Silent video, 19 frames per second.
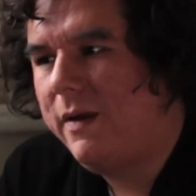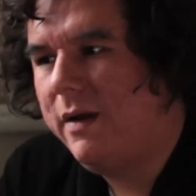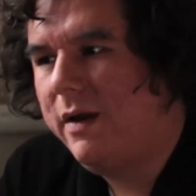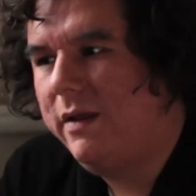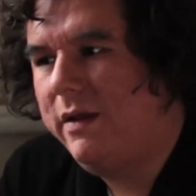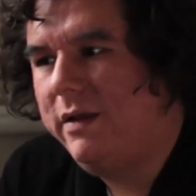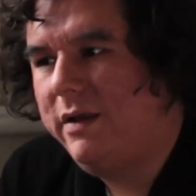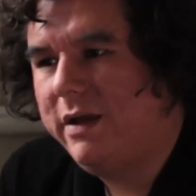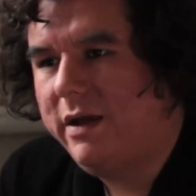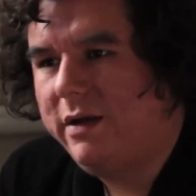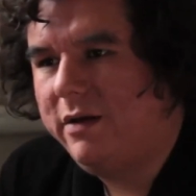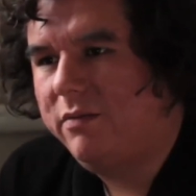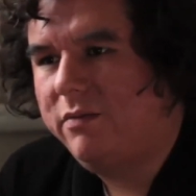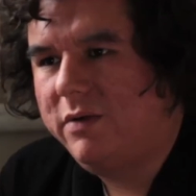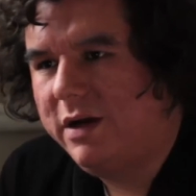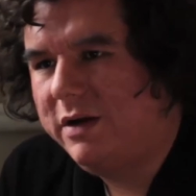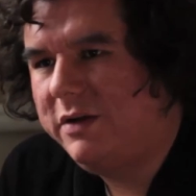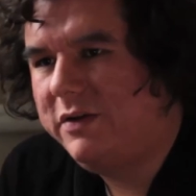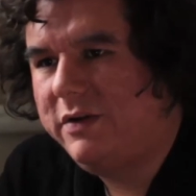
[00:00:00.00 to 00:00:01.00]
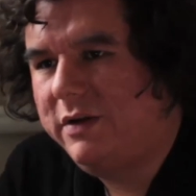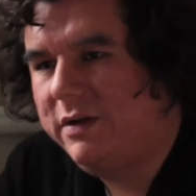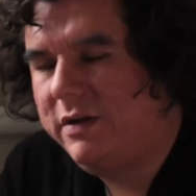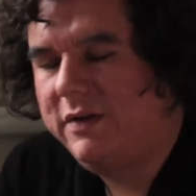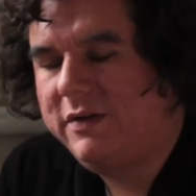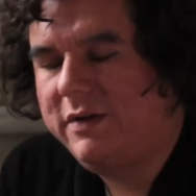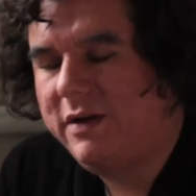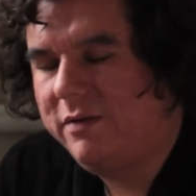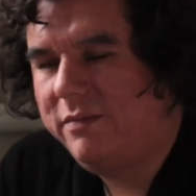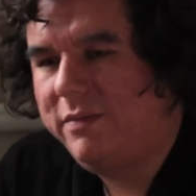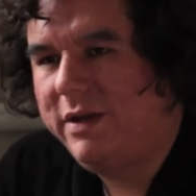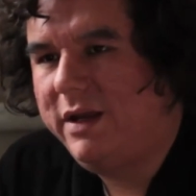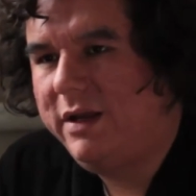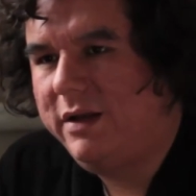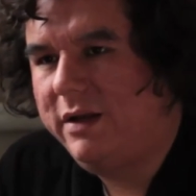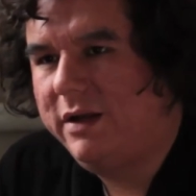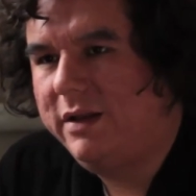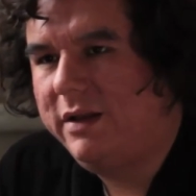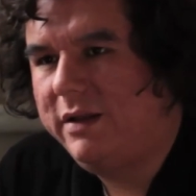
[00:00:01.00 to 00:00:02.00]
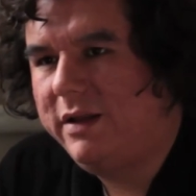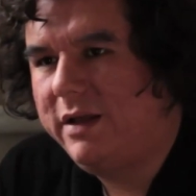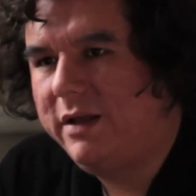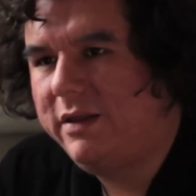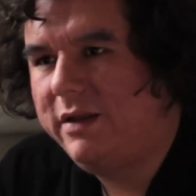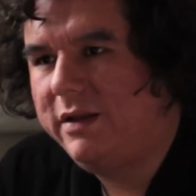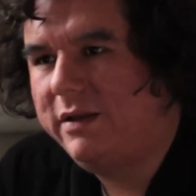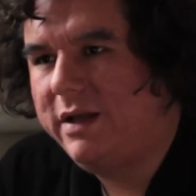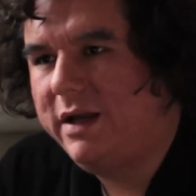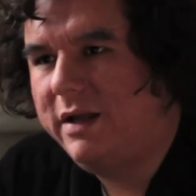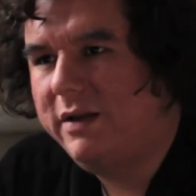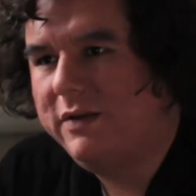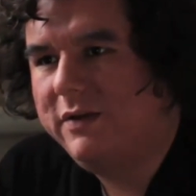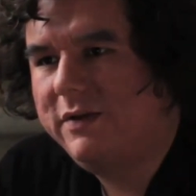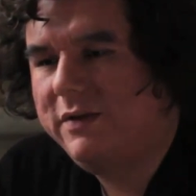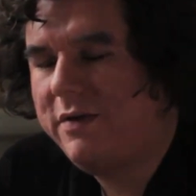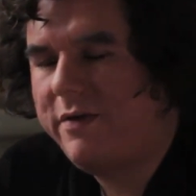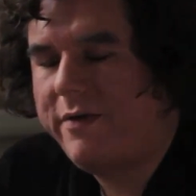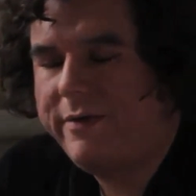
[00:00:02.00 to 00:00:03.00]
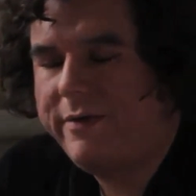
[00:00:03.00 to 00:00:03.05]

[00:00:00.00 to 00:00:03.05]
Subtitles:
then you get your brush and you start painting, and then I think that's